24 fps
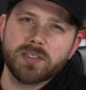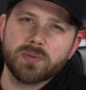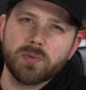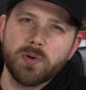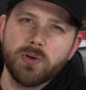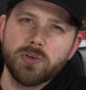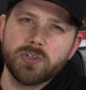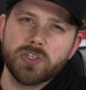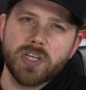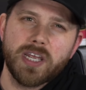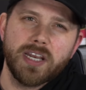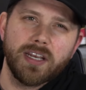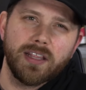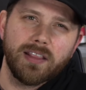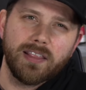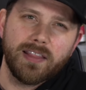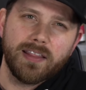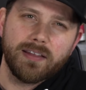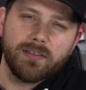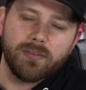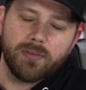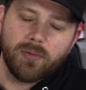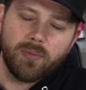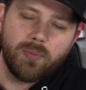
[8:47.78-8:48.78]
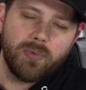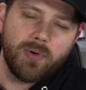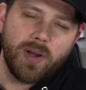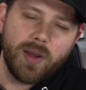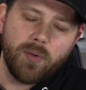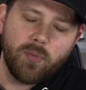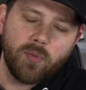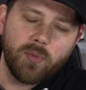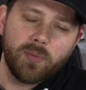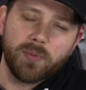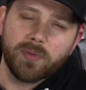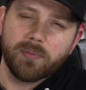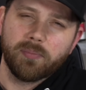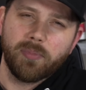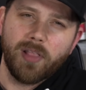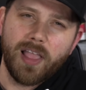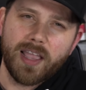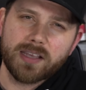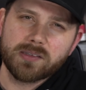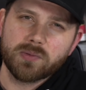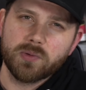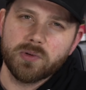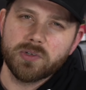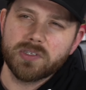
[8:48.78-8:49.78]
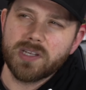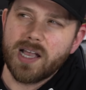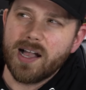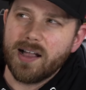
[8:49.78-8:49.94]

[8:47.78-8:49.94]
swoosh and a white one with a black swoosh.